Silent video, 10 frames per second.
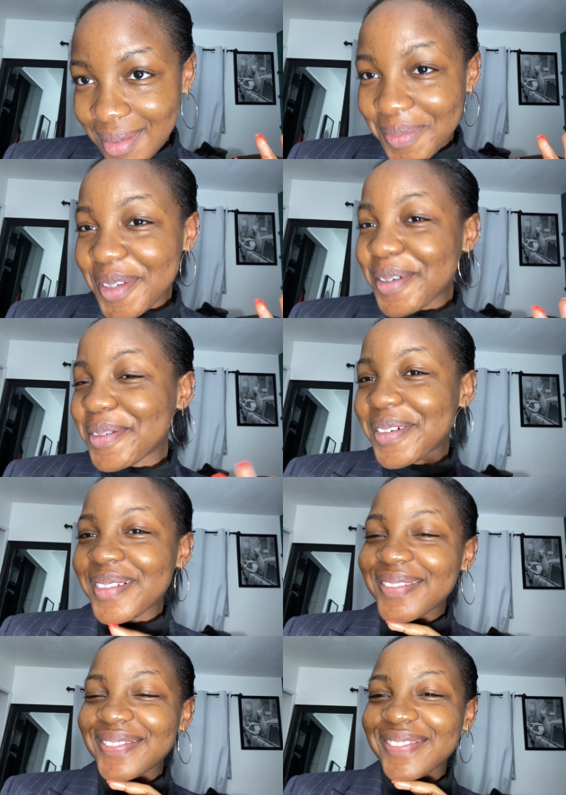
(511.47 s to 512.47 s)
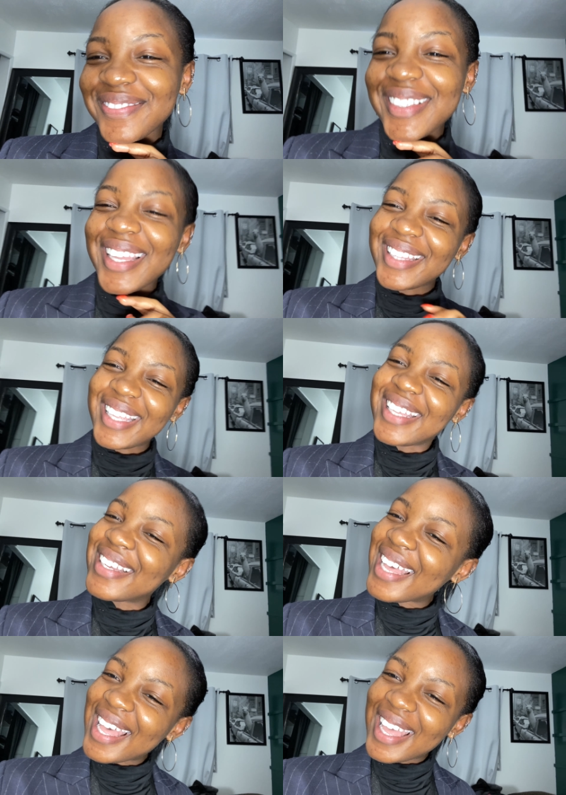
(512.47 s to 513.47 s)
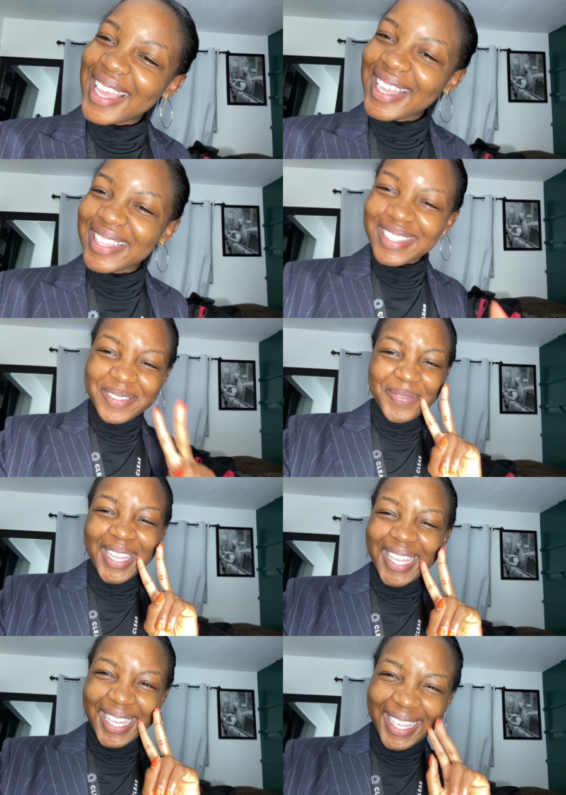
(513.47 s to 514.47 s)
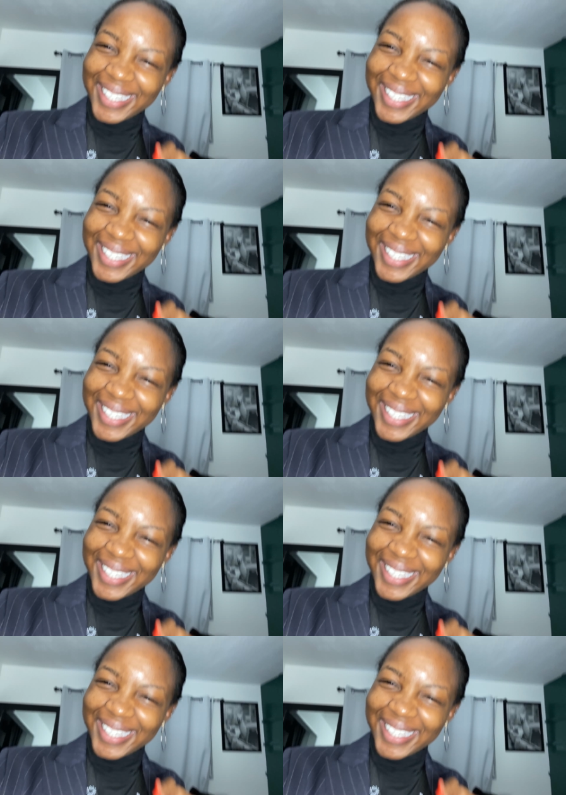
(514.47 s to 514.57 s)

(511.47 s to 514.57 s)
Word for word: beautiful. Thank you guys, bye.